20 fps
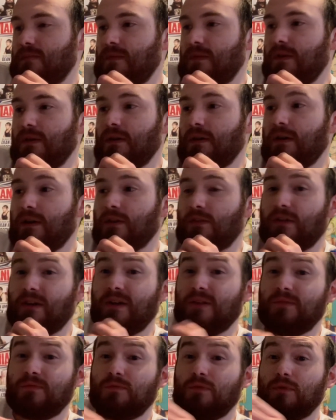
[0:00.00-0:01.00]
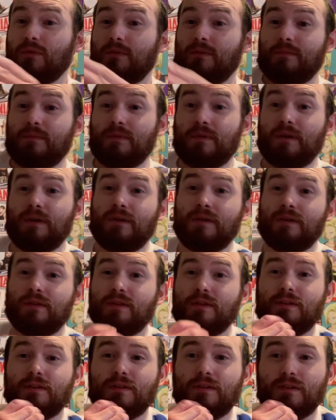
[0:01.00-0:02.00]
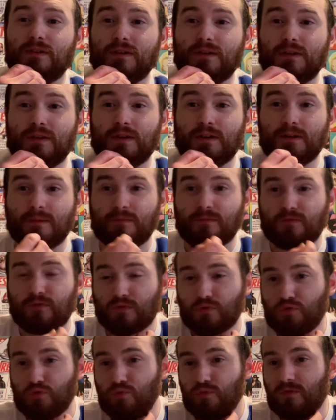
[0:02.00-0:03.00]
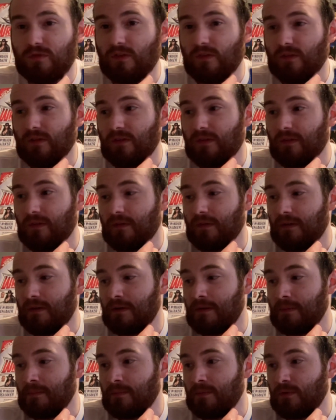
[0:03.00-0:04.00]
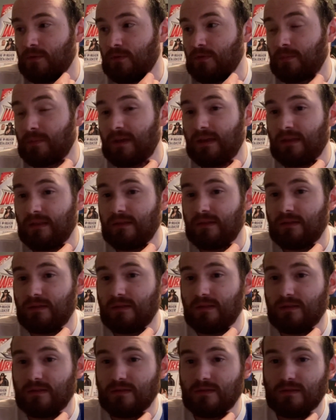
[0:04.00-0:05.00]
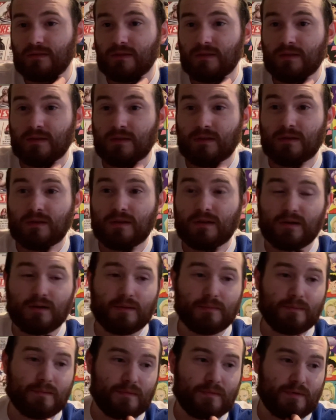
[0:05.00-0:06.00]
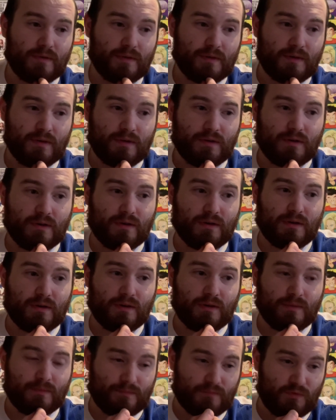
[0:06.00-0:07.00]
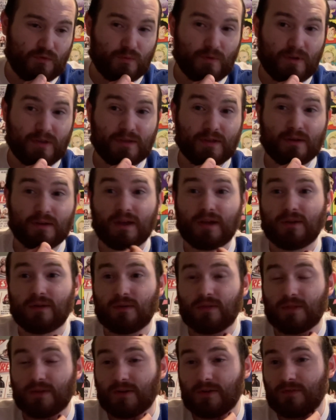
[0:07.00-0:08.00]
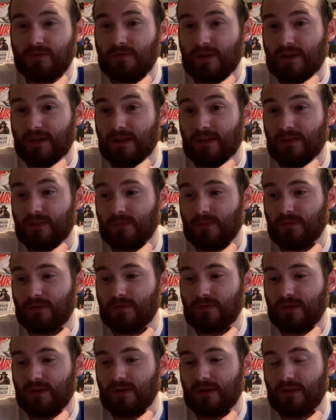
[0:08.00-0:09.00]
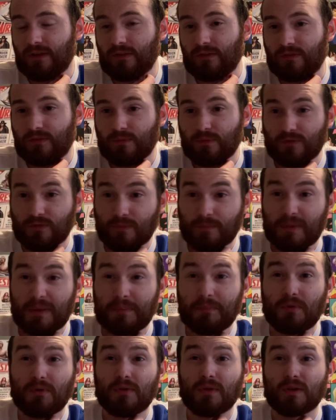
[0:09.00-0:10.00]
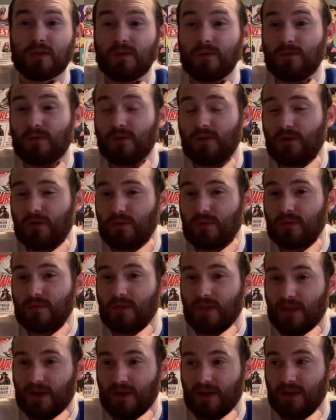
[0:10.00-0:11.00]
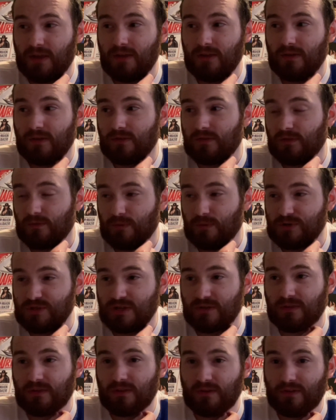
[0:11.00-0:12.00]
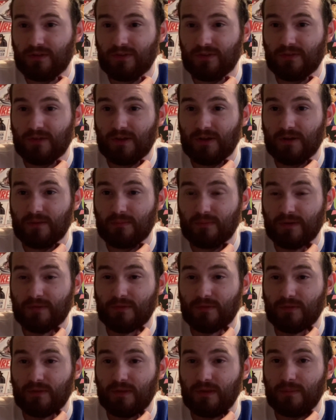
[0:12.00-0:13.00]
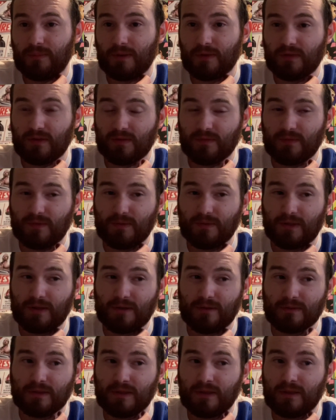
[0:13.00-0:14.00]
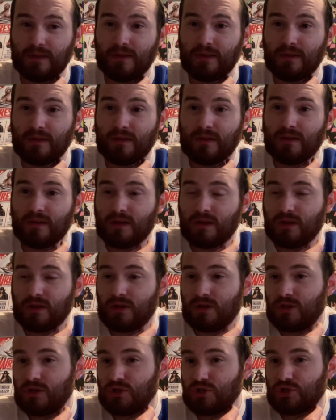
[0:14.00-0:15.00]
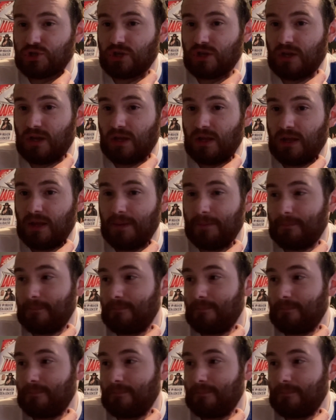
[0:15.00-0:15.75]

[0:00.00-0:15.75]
aside from Fruit, who's made um tweet there kind of clarifying some stuff there, as there were some people accusing her of lying to reach out to Nux there privately about taking the video down. She